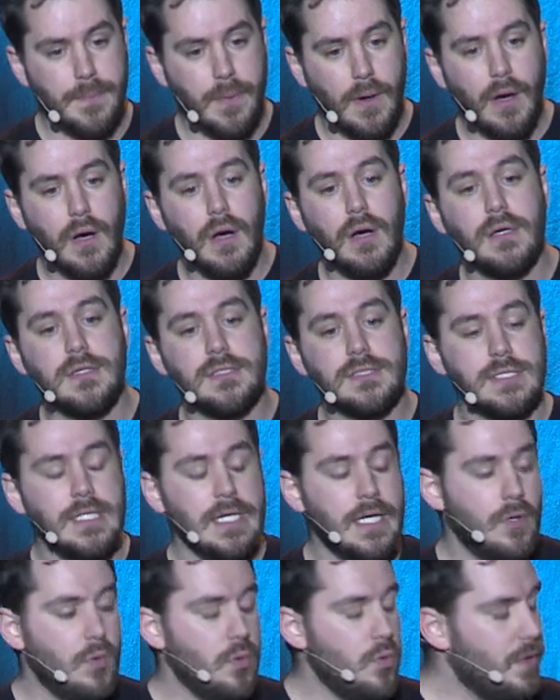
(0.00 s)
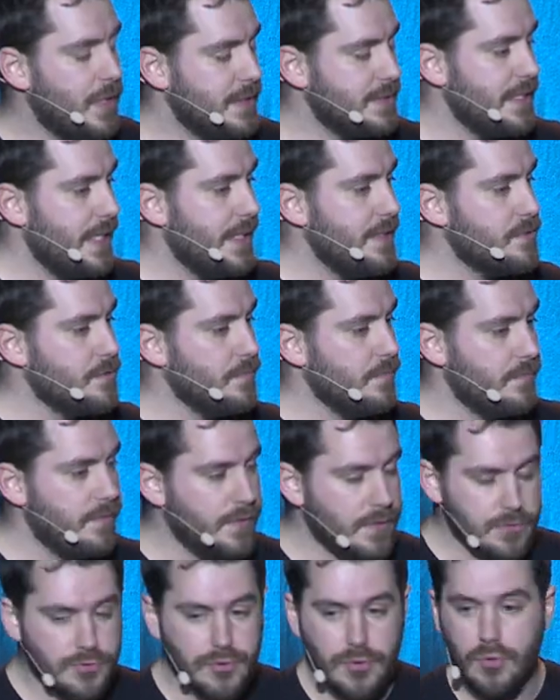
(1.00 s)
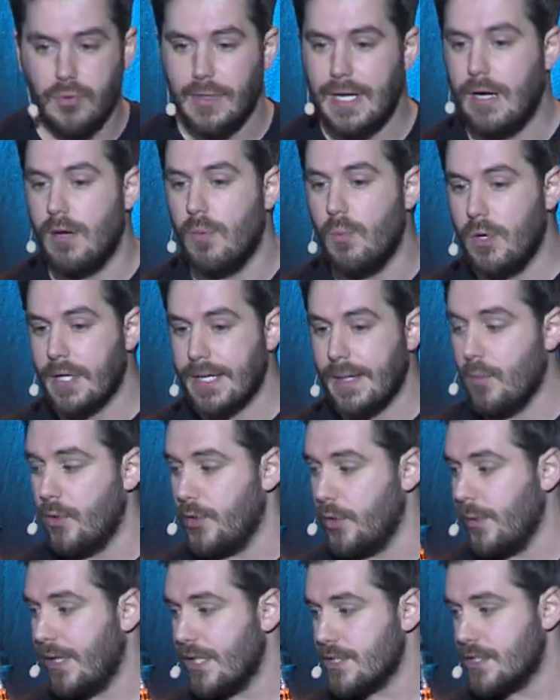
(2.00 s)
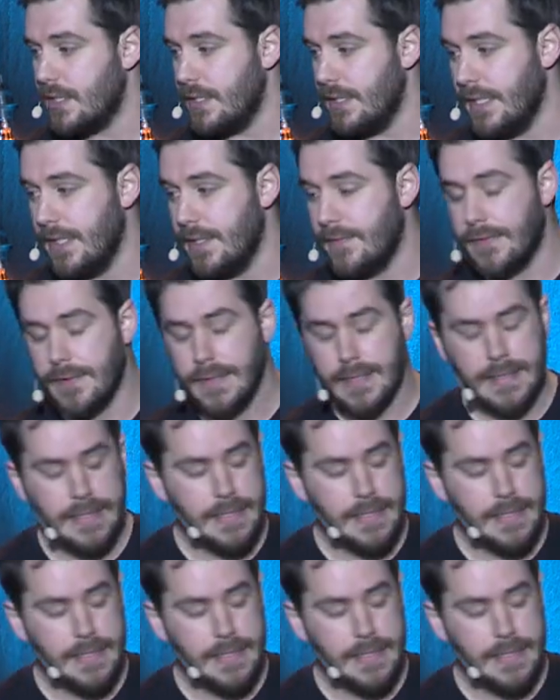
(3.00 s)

to parse all that data and filter it all out and work out what you actually need,